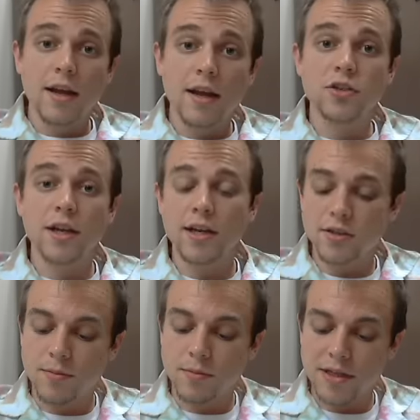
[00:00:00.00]
and
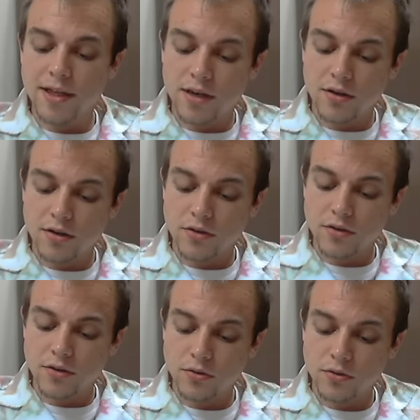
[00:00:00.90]
change the beginning
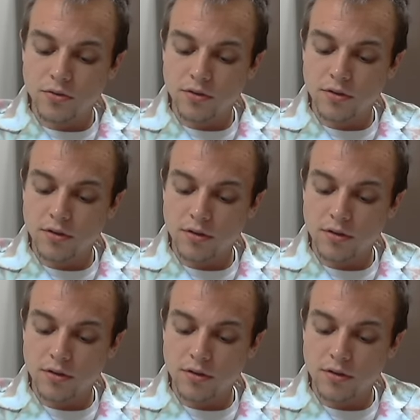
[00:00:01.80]
to